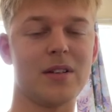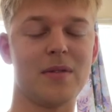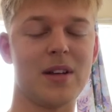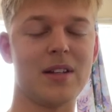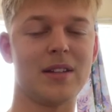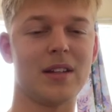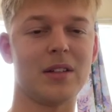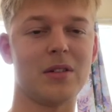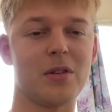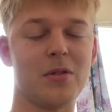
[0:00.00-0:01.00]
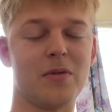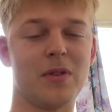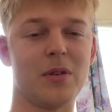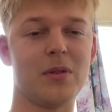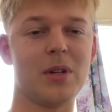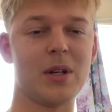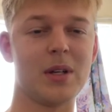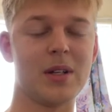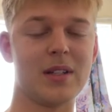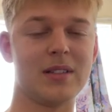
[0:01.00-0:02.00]
If anything, you know, you feel
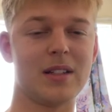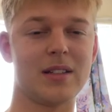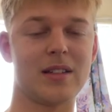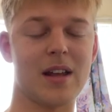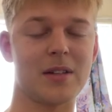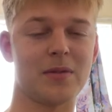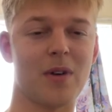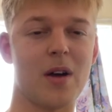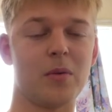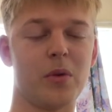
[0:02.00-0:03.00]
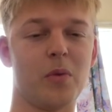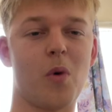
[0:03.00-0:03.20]
dissatisfied with